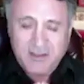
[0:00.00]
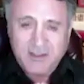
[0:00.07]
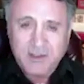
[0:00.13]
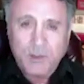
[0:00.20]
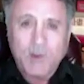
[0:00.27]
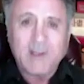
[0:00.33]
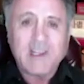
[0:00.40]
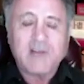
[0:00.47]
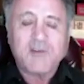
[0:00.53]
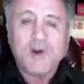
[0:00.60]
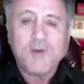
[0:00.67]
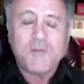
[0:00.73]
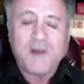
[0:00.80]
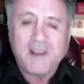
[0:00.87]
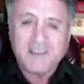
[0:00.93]
the one that
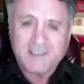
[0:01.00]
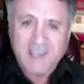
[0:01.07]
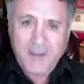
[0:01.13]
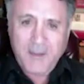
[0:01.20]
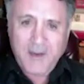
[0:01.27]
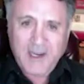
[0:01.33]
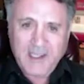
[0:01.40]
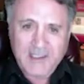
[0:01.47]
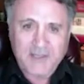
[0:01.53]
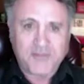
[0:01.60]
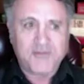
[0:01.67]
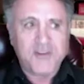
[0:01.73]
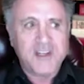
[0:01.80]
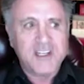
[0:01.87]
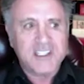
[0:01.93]
wrote by the time I Get to
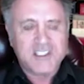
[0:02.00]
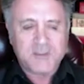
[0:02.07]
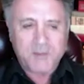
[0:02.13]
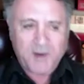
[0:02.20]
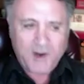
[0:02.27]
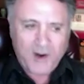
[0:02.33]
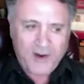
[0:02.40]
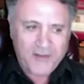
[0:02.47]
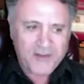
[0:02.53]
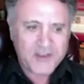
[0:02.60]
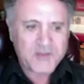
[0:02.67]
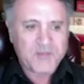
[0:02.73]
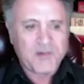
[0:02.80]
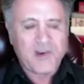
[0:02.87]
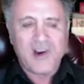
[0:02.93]
Phoenix, MacArthur's
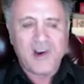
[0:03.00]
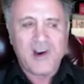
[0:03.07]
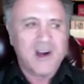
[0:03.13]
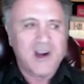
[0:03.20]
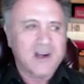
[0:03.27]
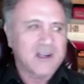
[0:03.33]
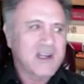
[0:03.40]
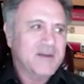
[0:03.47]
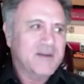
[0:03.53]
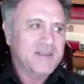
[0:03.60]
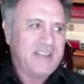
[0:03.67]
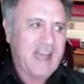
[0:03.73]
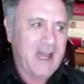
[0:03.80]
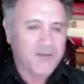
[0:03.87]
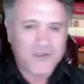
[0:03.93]
Park,
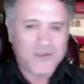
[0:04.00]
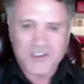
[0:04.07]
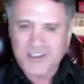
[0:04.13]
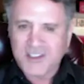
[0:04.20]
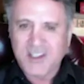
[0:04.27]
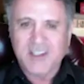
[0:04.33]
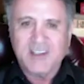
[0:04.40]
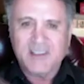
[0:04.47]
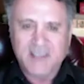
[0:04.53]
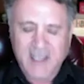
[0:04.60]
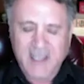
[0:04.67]
Galveston. Yeah.